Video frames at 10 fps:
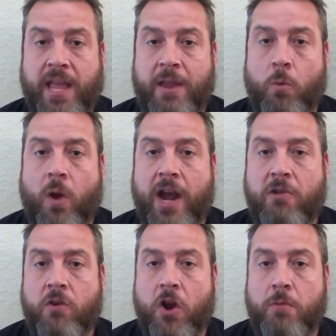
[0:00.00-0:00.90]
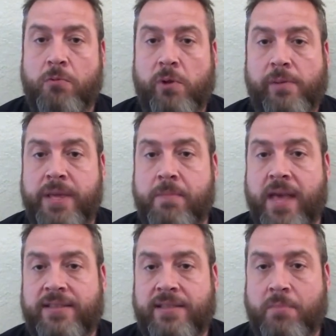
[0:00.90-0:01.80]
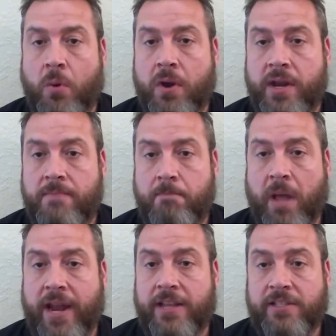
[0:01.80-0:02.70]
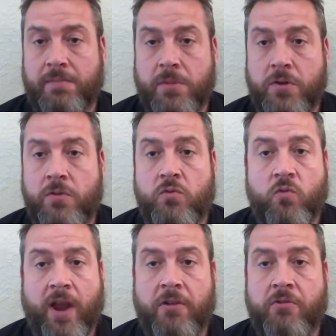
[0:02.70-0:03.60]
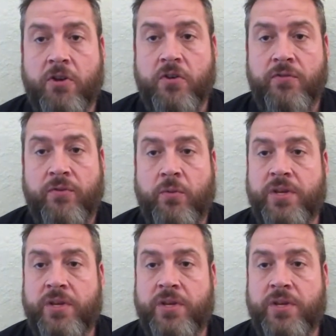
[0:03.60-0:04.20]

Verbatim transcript: A wire rope will be best supported by a smooth round groove,